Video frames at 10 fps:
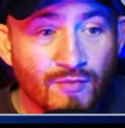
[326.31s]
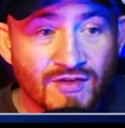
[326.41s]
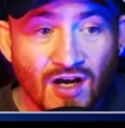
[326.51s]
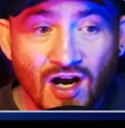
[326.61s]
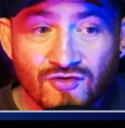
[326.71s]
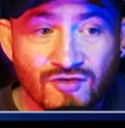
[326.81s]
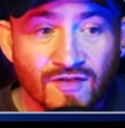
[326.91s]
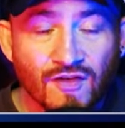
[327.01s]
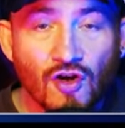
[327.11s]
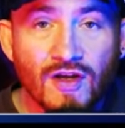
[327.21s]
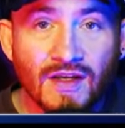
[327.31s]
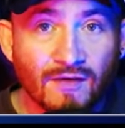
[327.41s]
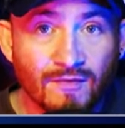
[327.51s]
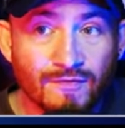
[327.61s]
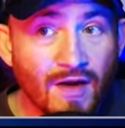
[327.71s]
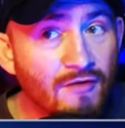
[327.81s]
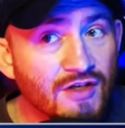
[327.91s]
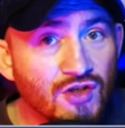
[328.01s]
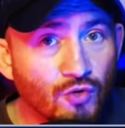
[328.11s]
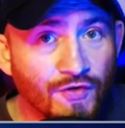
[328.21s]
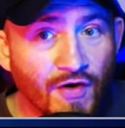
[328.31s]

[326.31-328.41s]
it was at 130 in a very short